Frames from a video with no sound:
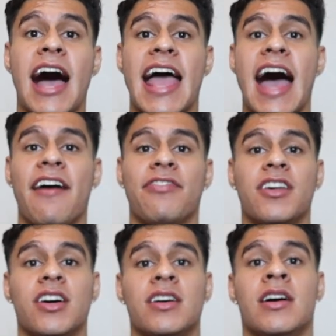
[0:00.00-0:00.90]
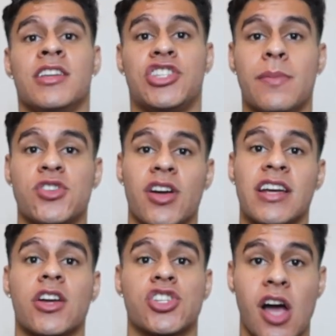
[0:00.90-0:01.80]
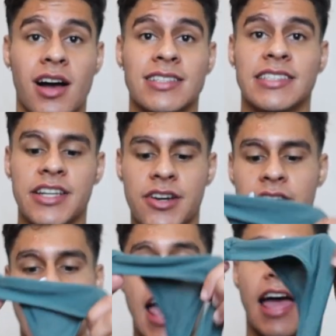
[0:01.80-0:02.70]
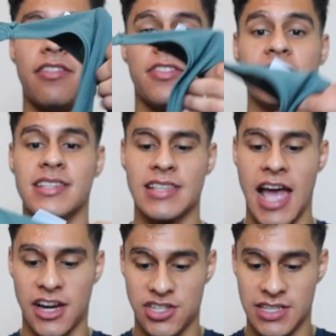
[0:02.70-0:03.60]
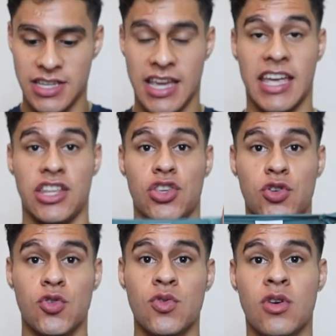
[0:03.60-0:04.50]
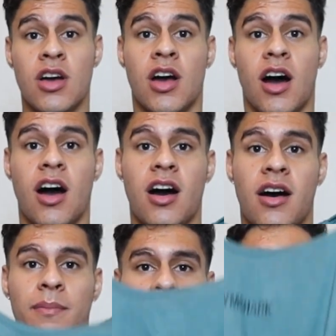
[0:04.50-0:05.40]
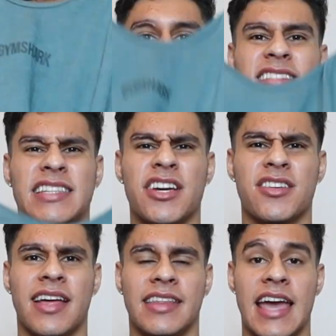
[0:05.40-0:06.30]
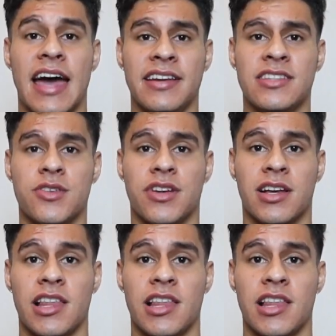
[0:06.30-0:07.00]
I have the Gymshark Chalk Stinger, and this is actually a new I guess stinger that they added to their